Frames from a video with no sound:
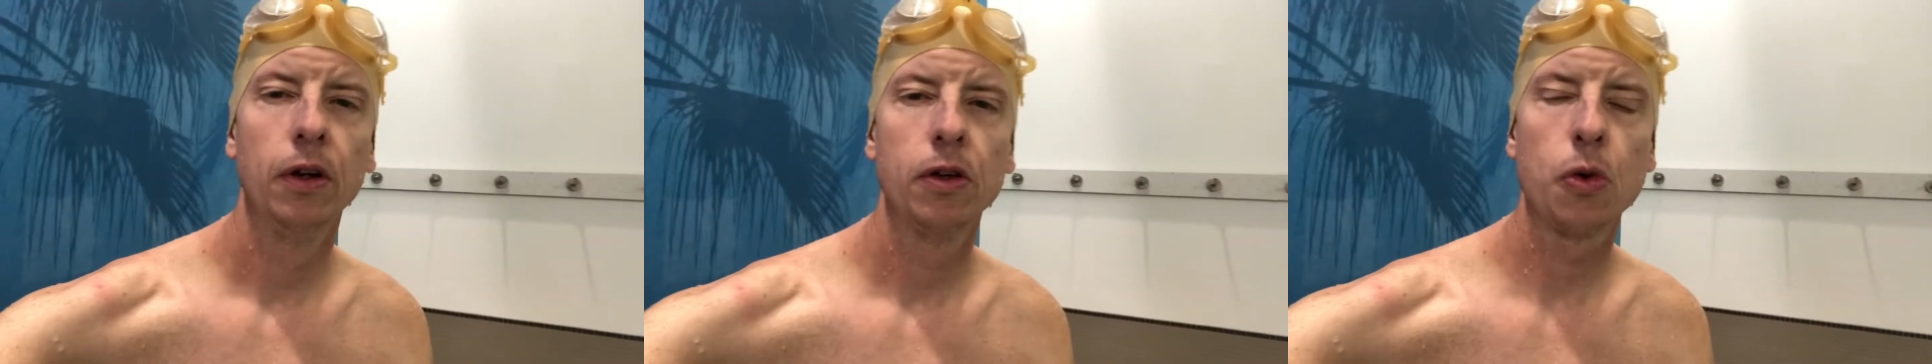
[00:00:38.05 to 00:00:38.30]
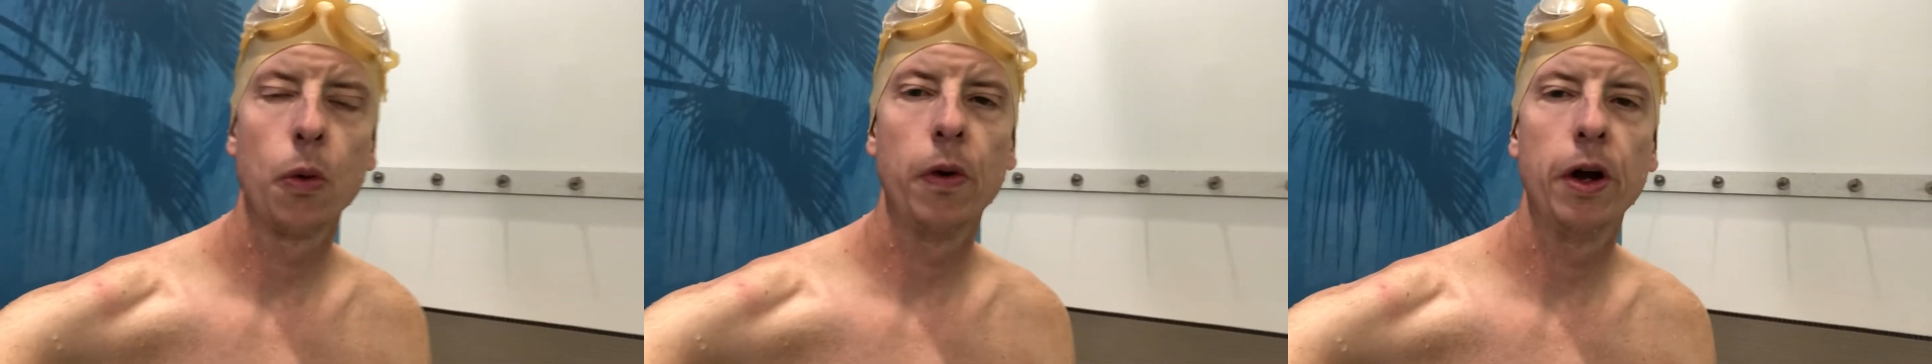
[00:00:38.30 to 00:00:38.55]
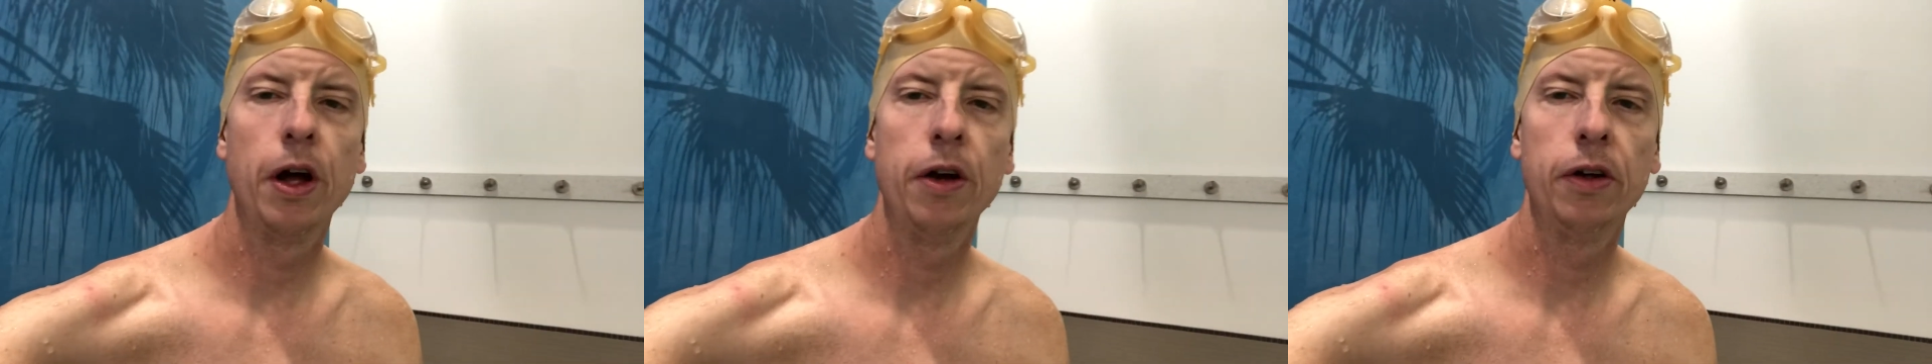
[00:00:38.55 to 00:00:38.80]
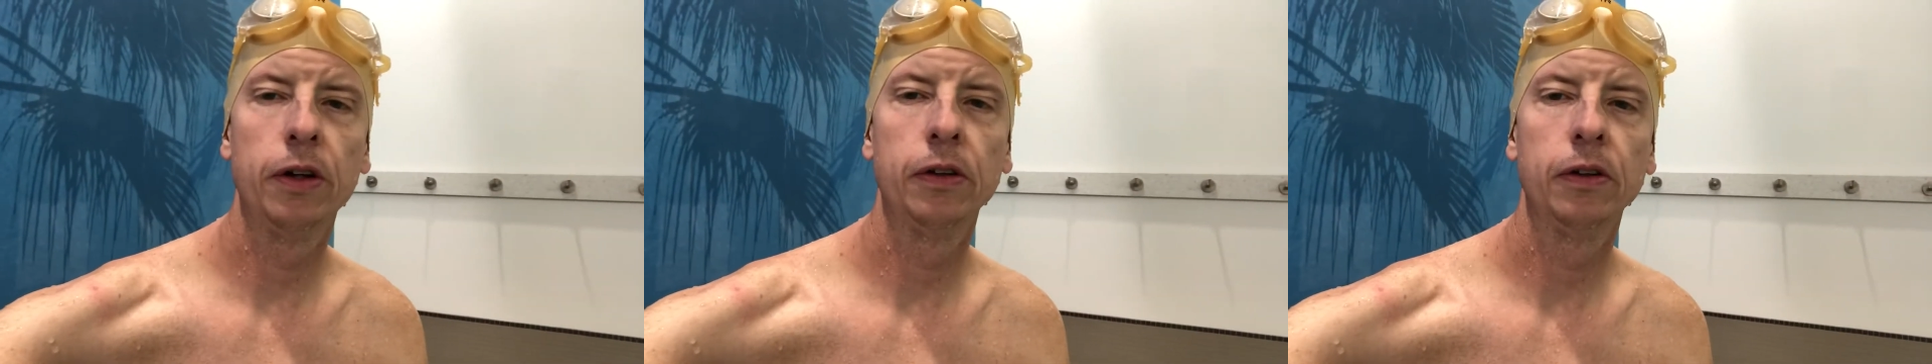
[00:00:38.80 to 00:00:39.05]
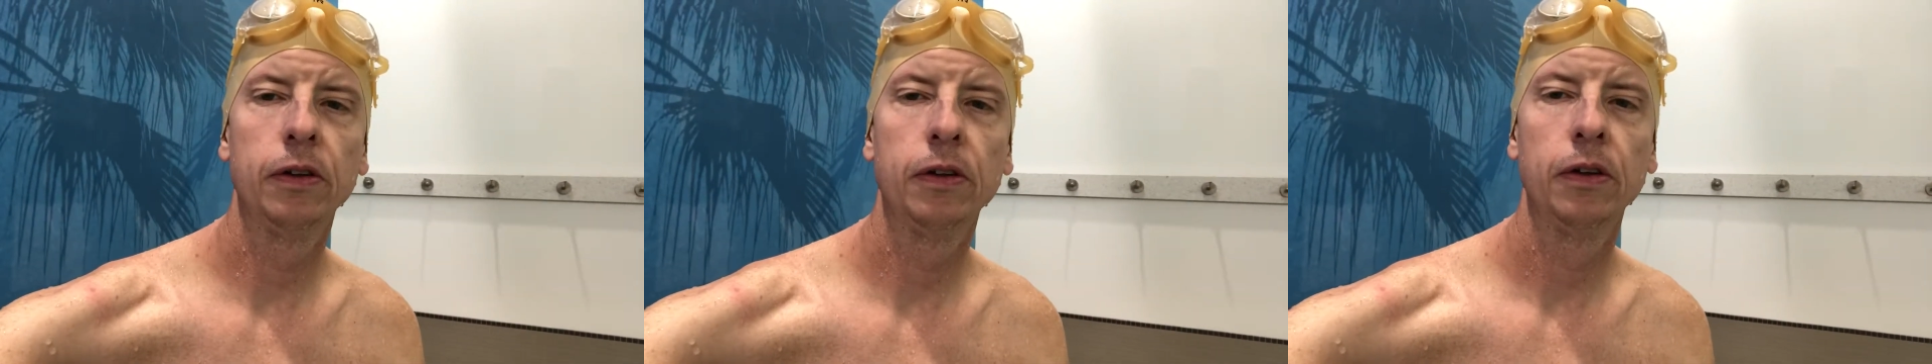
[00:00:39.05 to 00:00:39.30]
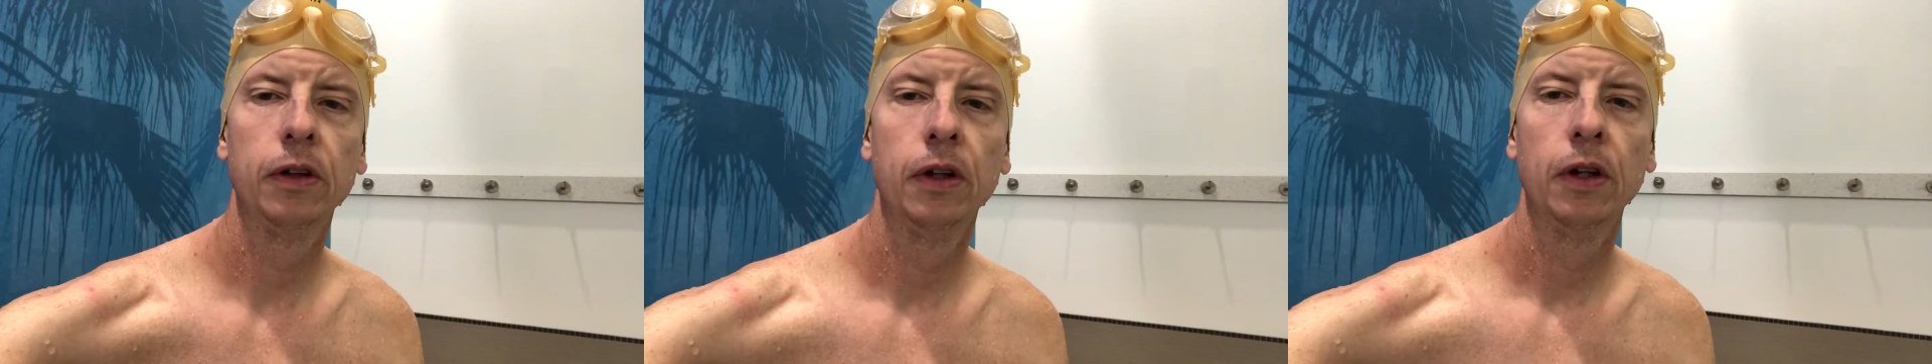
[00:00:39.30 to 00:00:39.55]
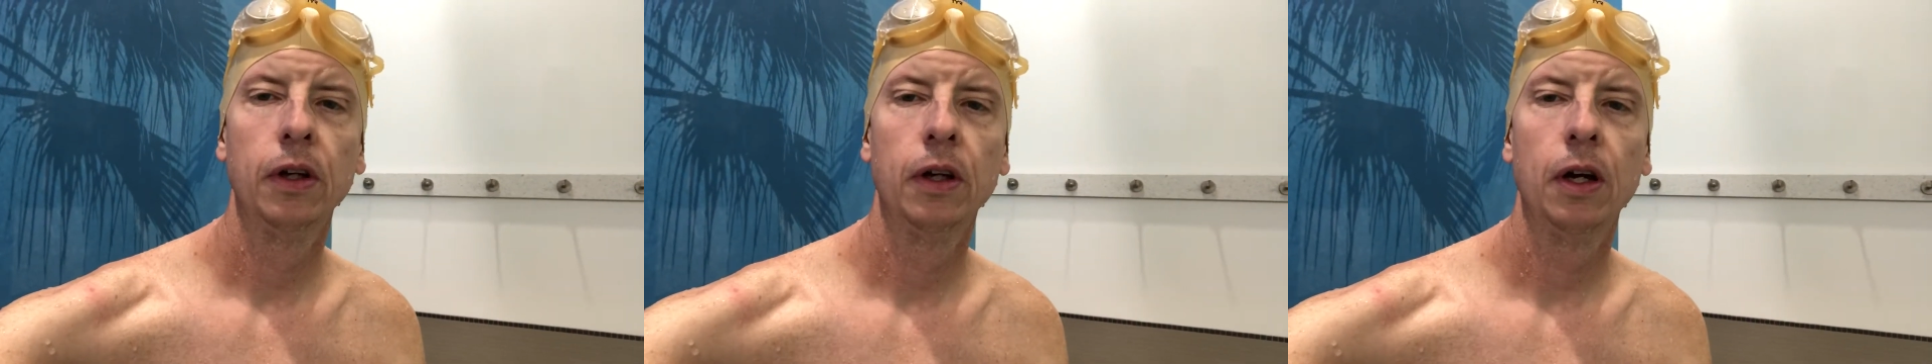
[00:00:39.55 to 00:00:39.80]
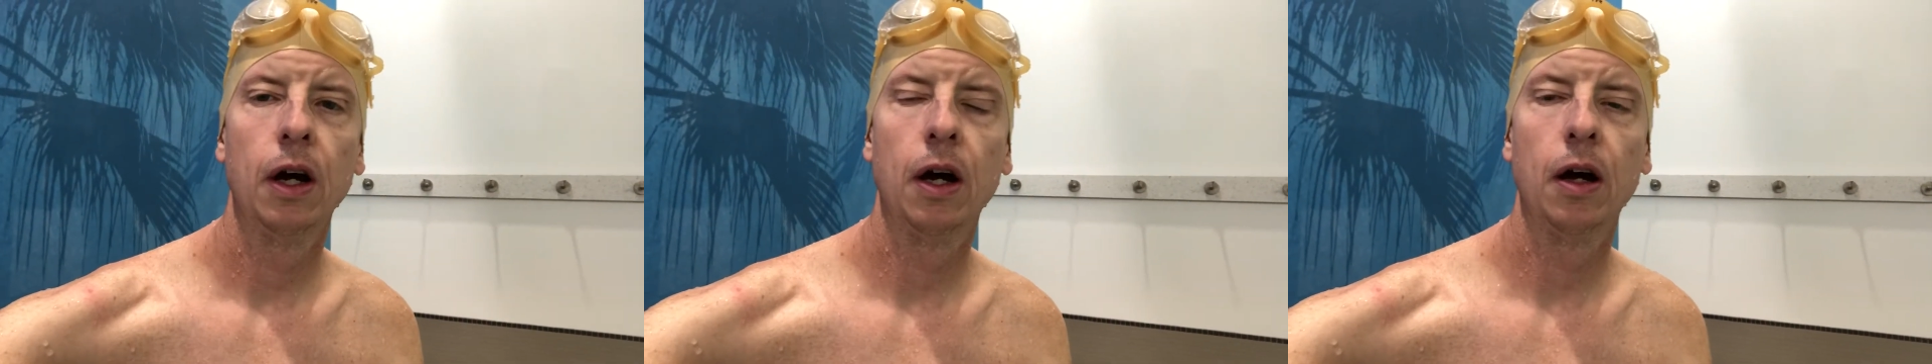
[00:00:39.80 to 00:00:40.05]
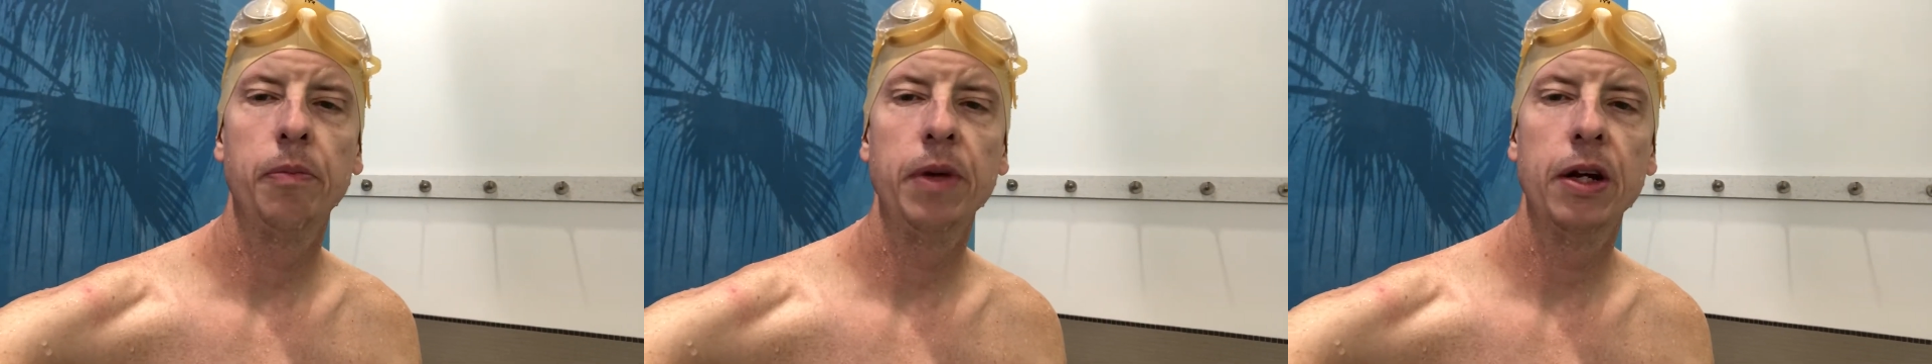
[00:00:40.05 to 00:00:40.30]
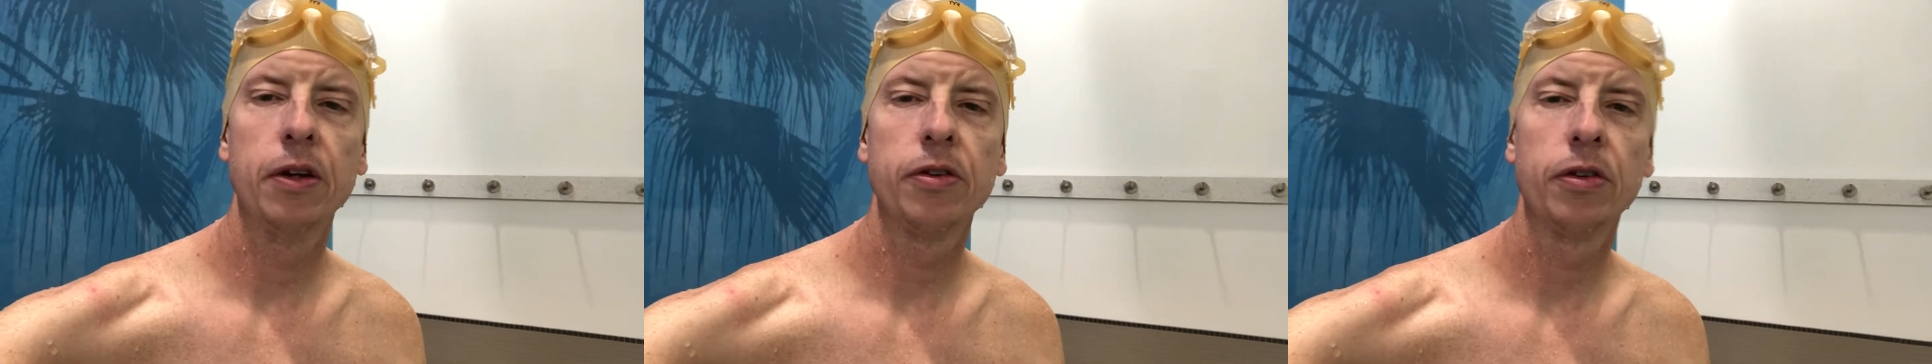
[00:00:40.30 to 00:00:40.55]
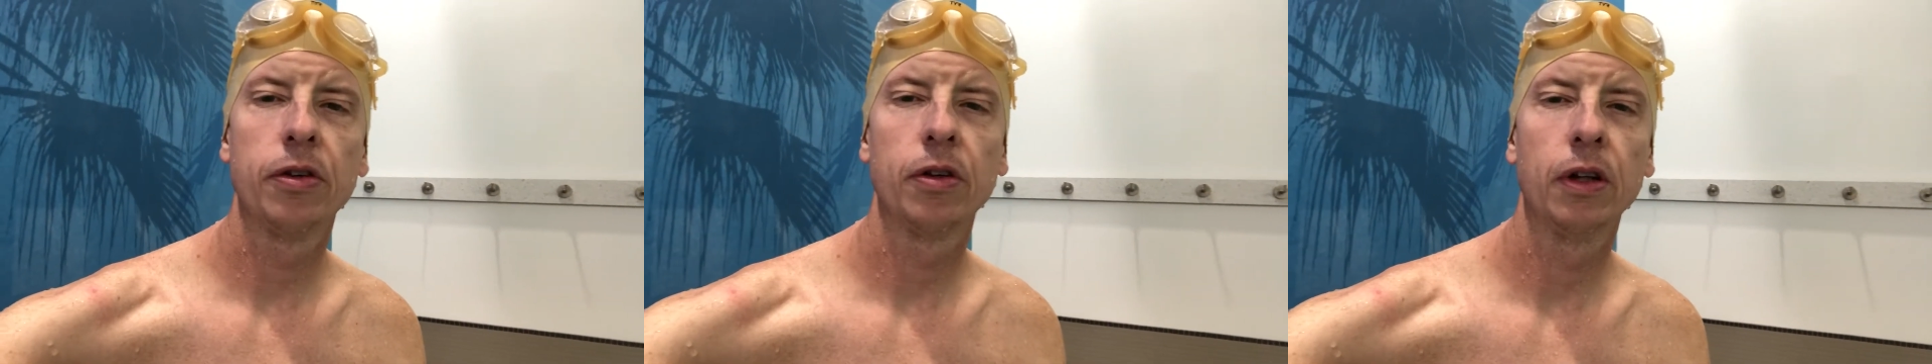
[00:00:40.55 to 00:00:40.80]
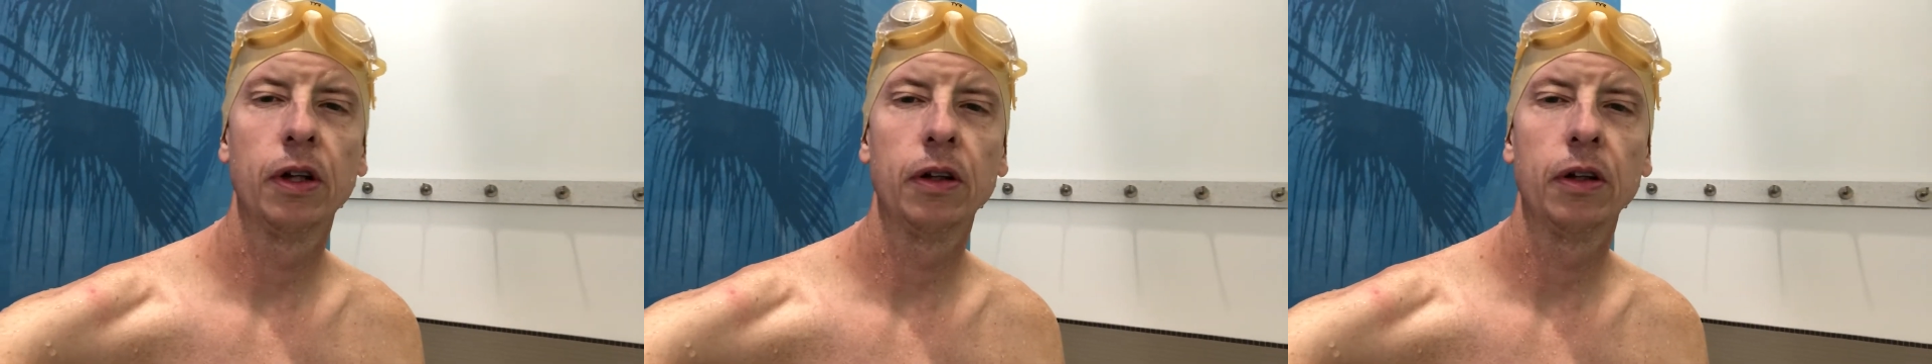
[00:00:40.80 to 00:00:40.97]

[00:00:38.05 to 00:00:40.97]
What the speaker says: 2,100 meters.